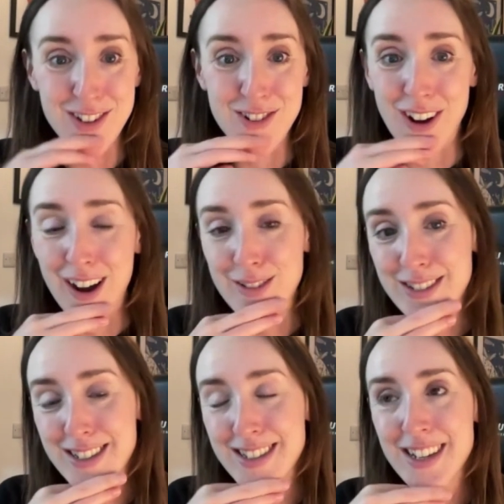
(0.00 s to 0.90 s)
So I
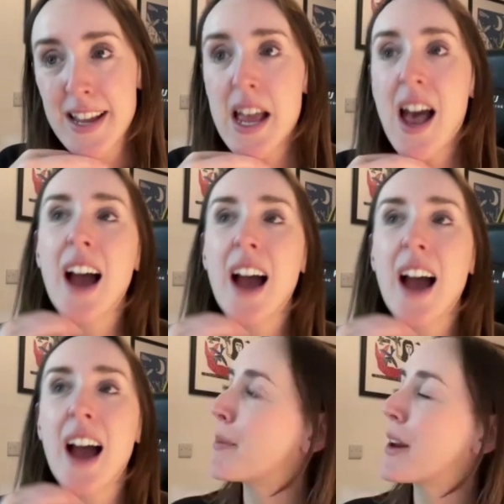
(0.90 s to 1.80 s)
was
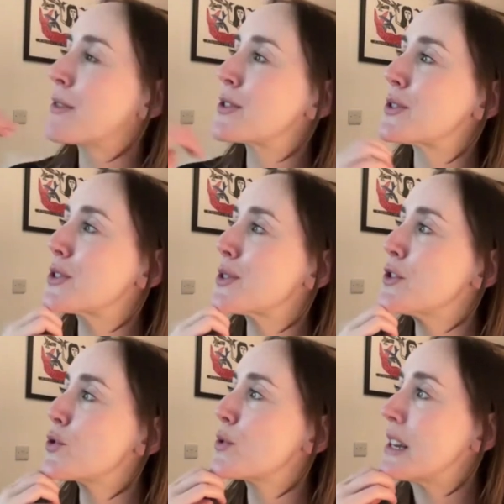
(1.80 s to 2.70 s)
by that, but I was
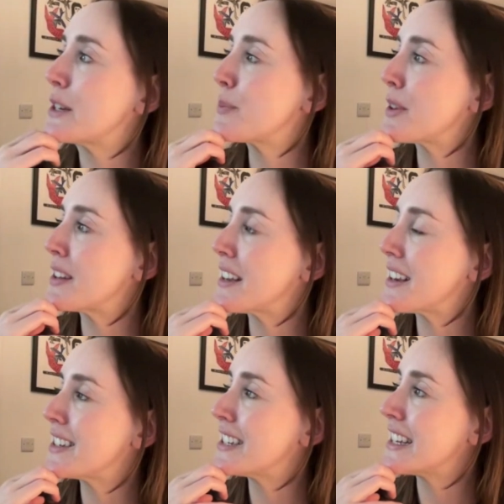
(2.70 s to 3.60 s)
also intrigued by
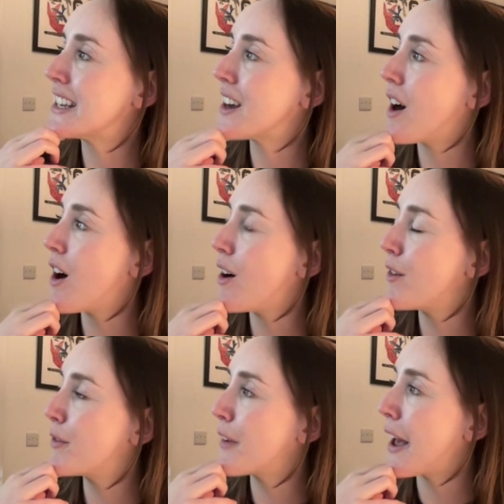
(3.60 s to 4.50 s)
the idea
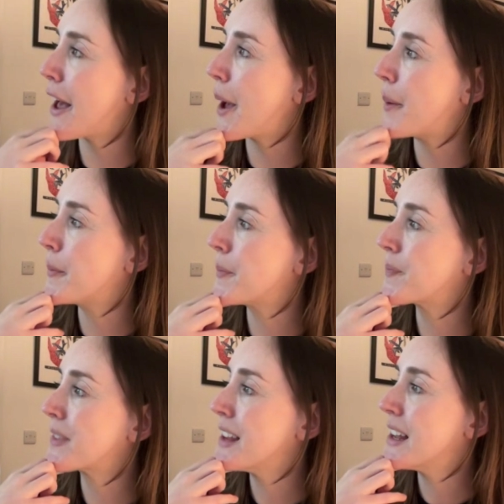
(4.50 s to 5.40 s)
of
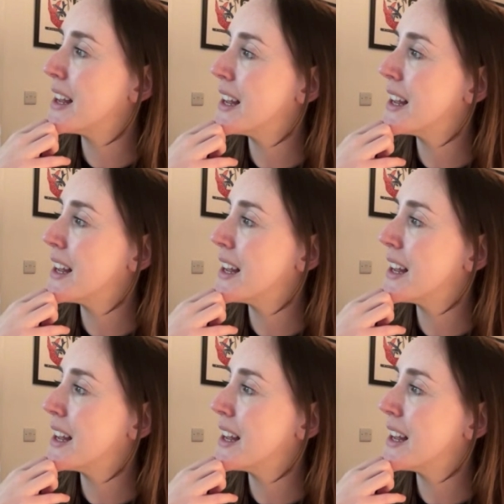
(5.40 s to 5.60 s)
women